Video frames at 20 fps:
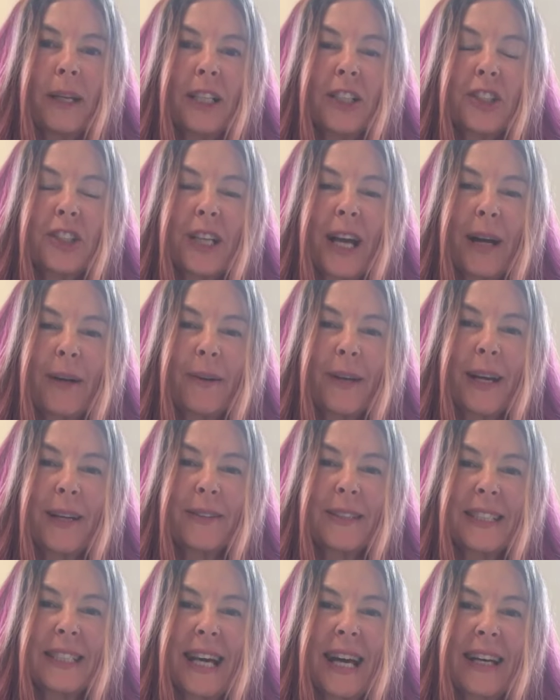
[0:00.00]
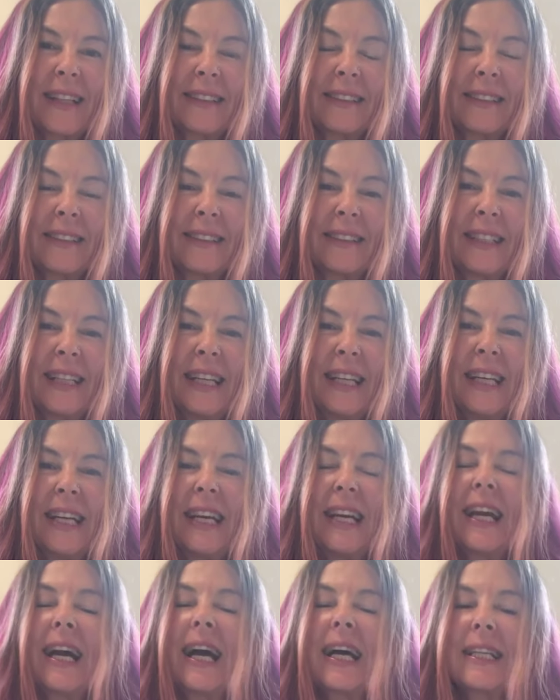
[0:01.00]
Xiaoyao San.
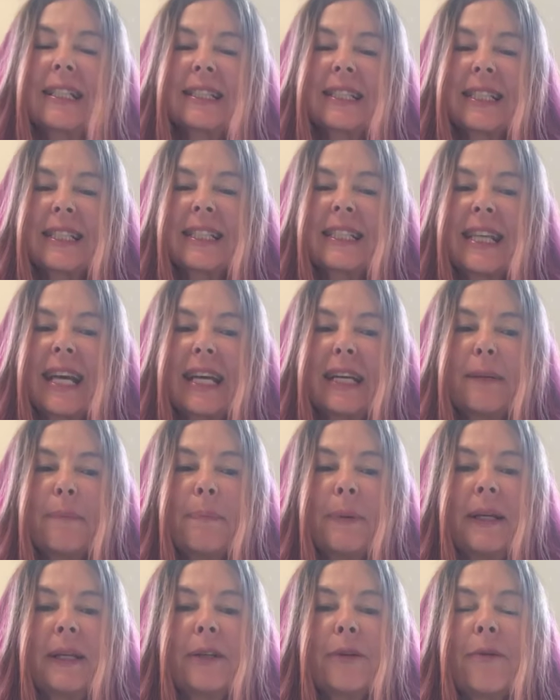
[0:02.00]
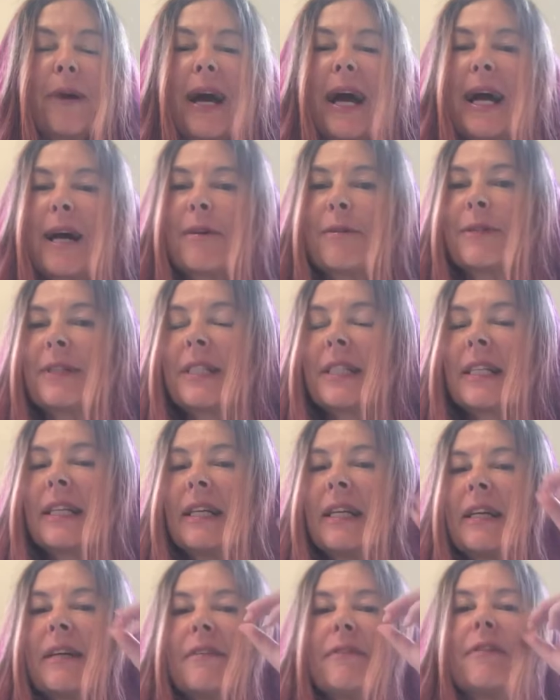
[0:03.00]
It has, as I said, been around
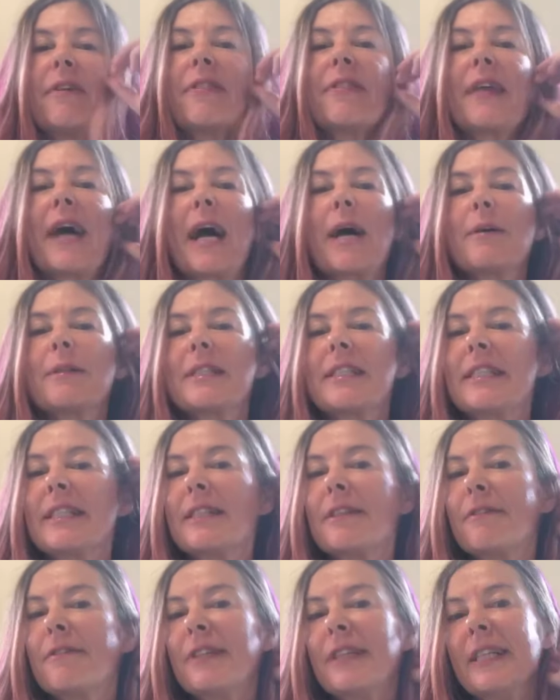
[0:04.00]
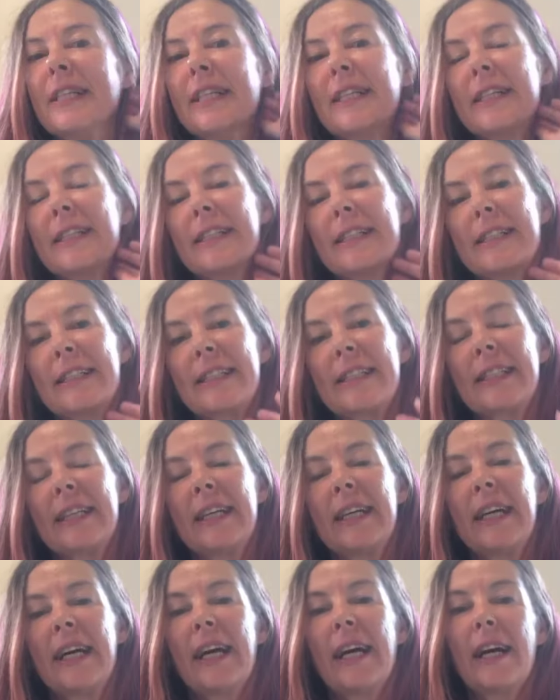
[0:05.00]
for thousands of years.
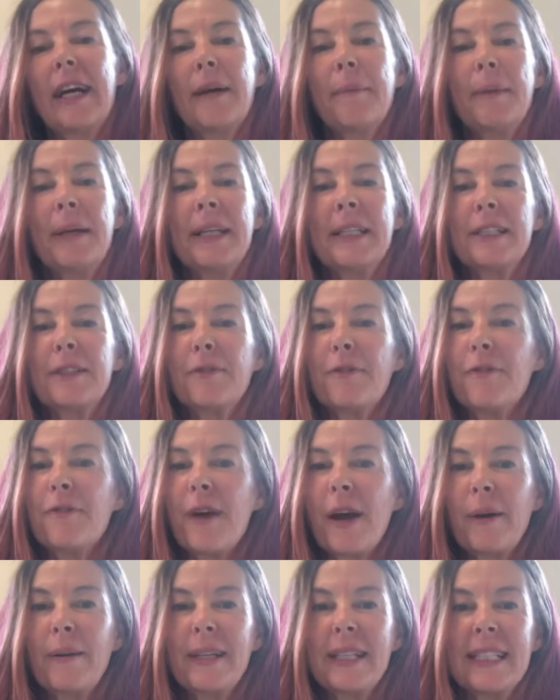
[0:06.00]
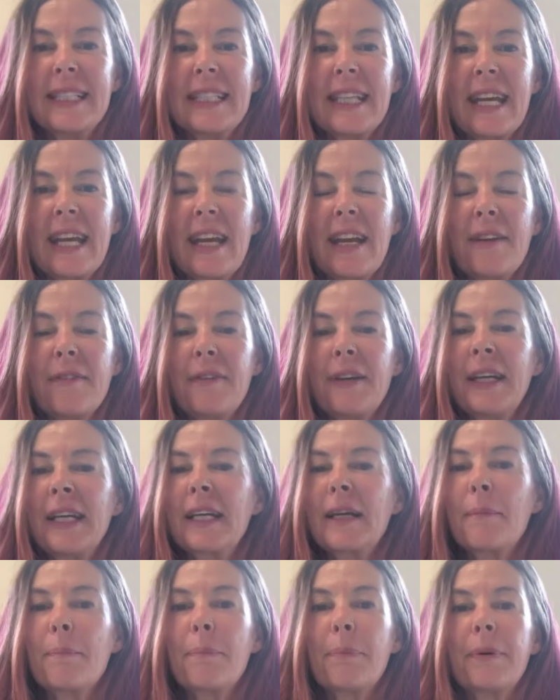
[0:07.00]
Um, it's very safe. It
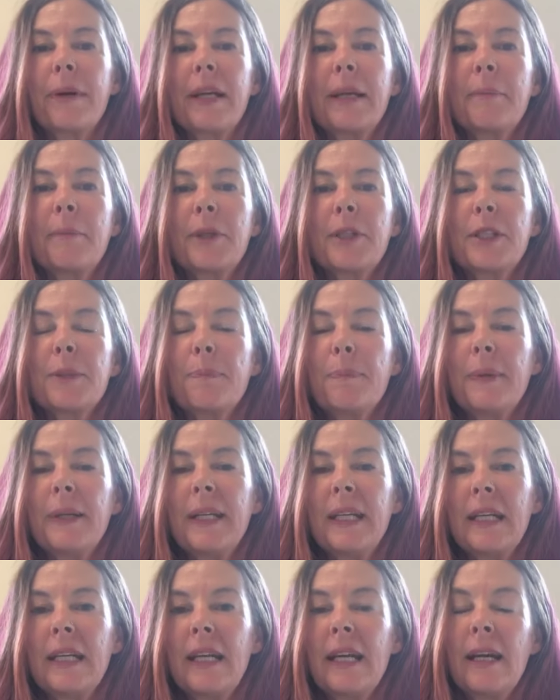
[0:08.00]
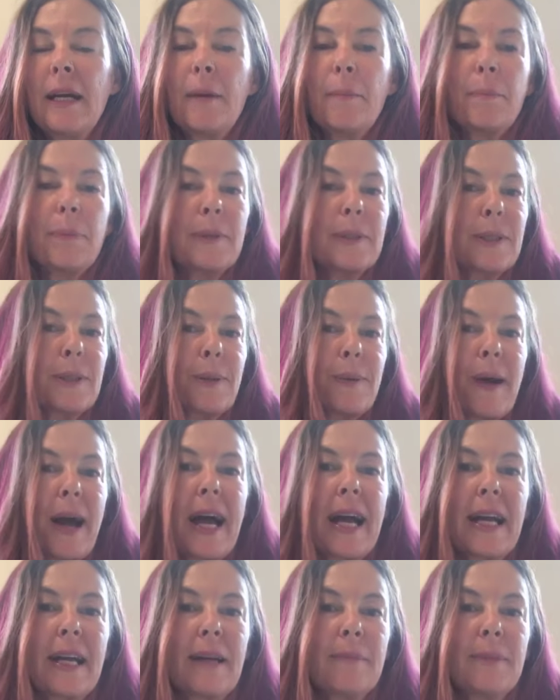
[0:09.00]
can pretty much be
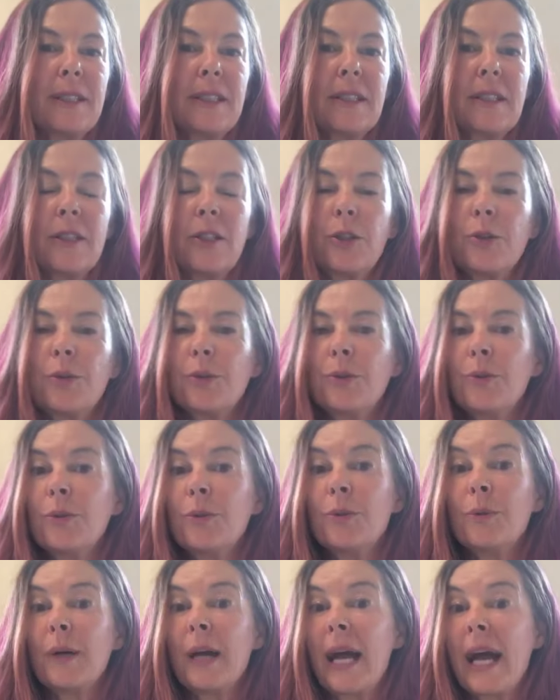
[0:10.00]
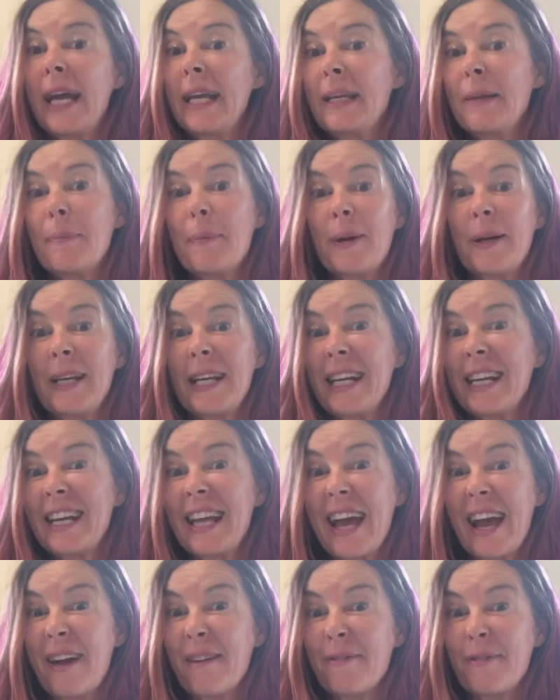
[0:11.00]
prescribed to anybody
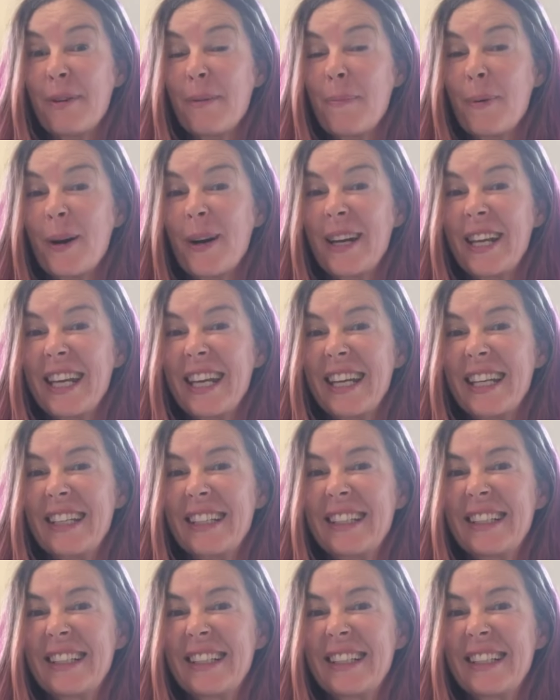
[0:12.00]
and everybody.